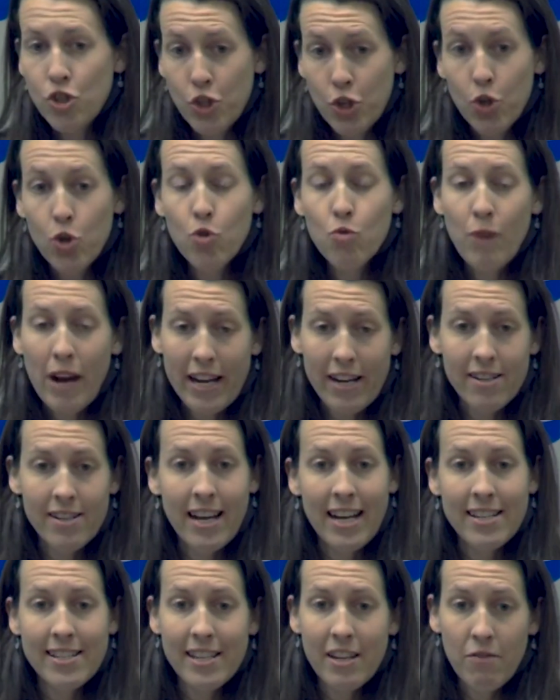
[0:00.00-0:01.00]
do
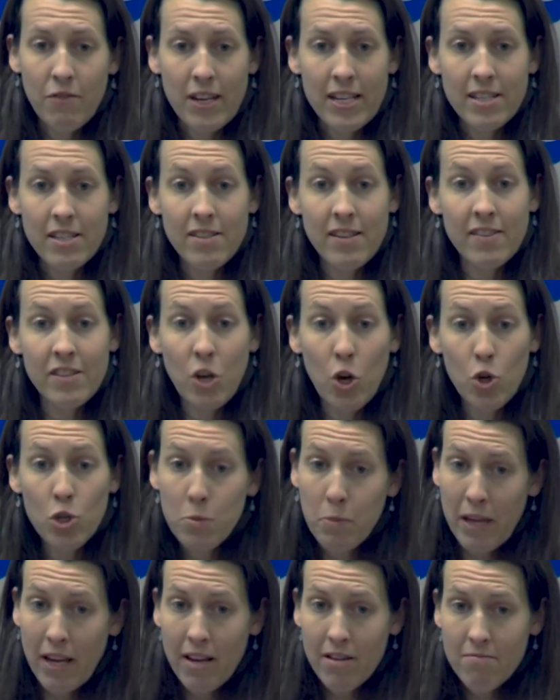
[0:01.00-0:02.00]
recognize the invasives as a
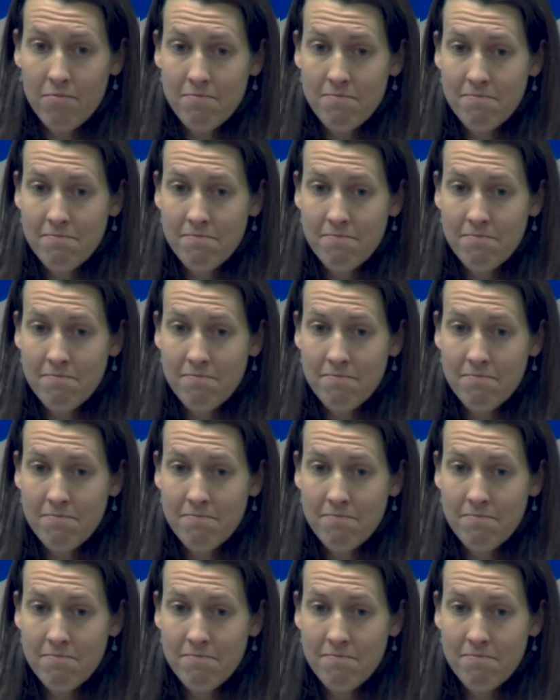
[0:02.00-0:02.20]
host plant.